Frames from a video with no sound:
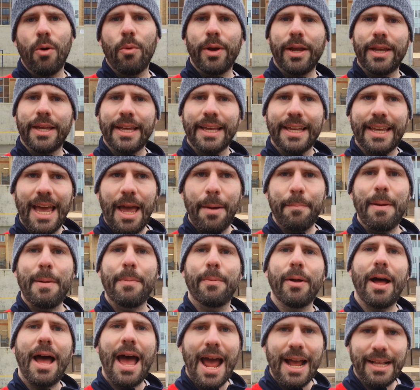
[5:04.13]
we can get
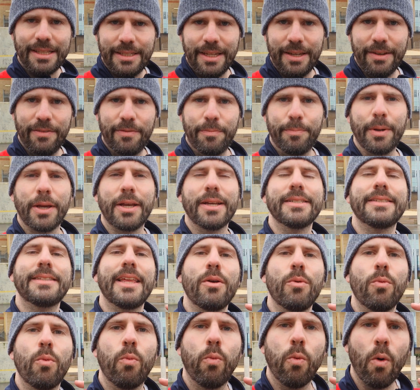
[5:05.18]
people active because they
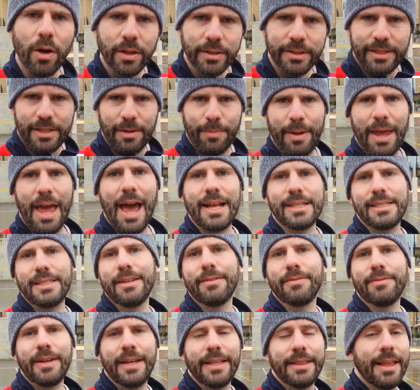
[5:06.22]
want to be
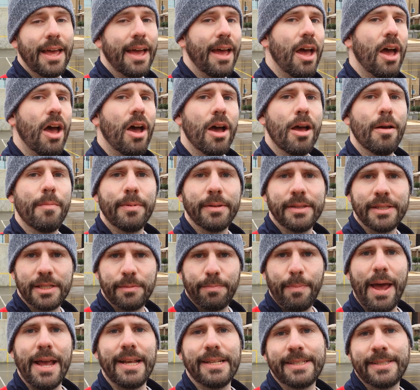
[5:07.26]
active in their urban
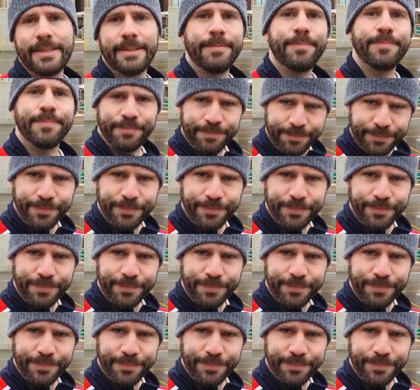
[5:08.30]
space.